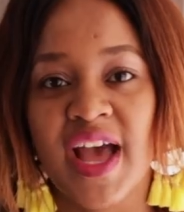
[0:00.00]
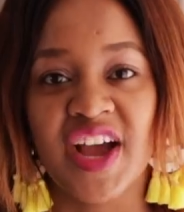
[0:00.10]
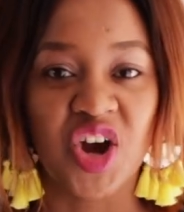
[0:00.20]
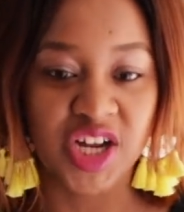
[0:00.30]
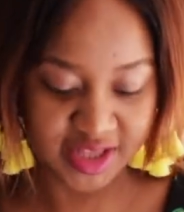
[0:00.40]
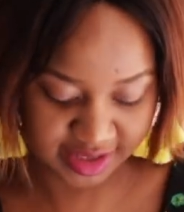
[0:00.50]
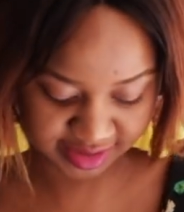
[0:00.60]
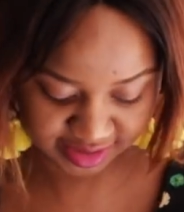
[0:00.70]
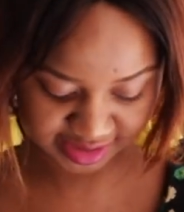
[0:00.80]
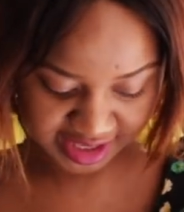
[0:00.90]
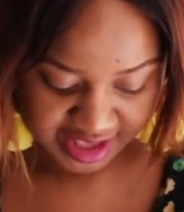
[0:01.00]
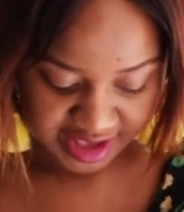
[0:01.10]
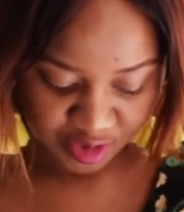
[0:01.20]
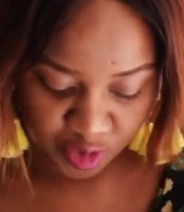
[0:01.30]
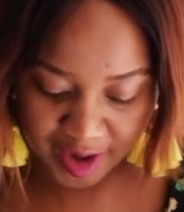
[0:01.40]
I got this
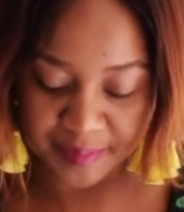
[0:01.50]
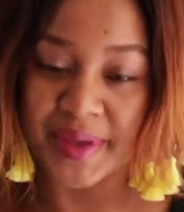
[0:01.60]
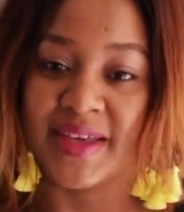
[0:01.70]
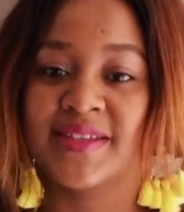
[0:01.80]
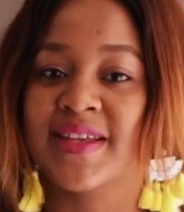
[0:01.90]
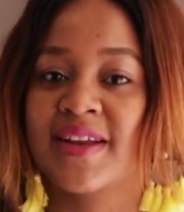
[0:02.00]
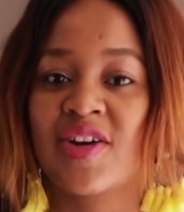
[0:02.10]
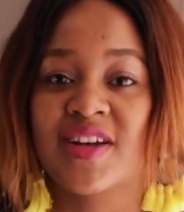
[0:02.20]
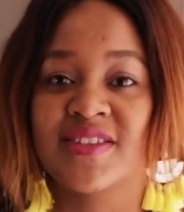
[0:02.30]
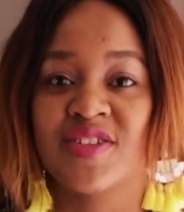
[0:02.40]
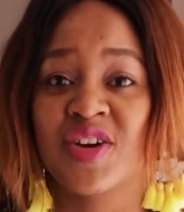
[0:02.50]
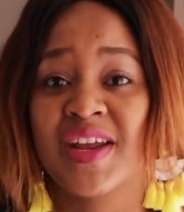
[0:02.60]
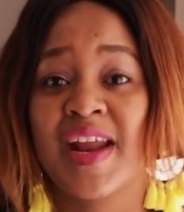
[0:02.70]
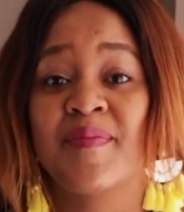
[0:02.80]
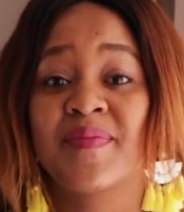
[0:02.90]
one piece at Cotton On
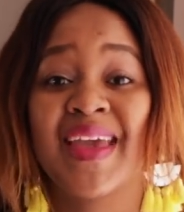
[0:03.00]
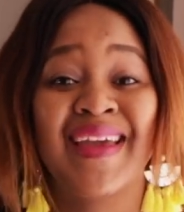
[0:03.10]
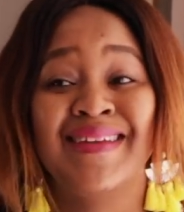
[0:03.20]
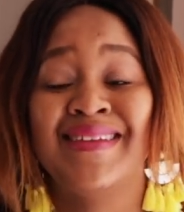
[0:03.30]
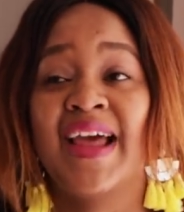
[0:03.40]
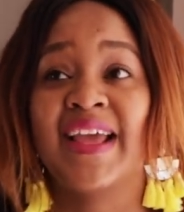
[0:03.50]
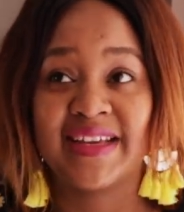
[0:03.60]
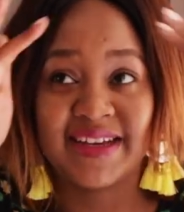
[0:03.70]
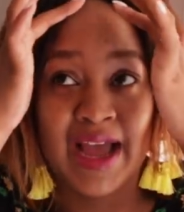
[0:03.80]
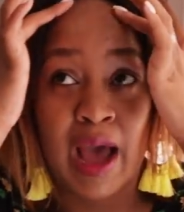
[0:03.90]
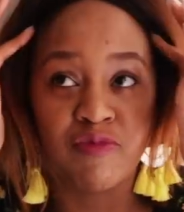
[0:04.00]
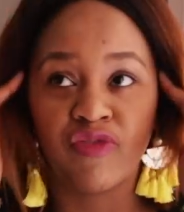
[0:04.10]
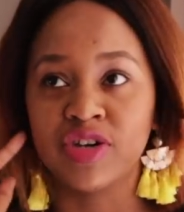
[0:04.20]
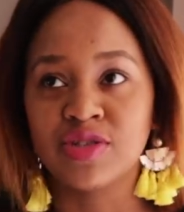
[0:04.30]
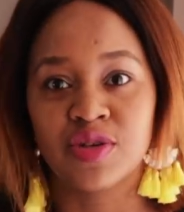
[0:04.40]
and I'm in like
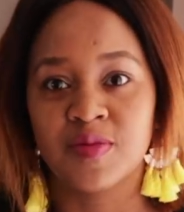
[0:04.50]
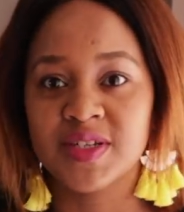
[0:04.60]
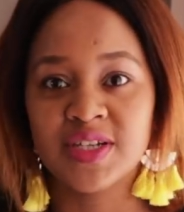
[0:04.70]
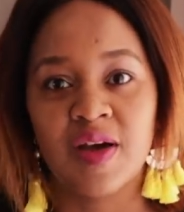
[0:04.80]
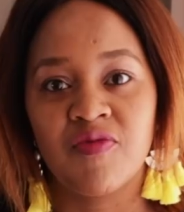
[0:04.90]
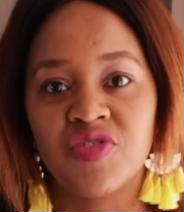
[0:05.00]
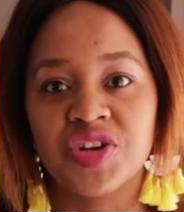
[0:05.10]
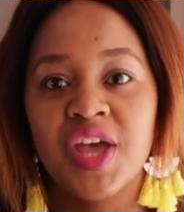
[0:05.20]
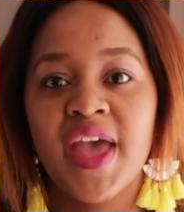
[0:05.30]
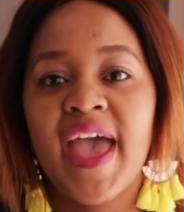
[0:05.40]
comfort, so much comfort.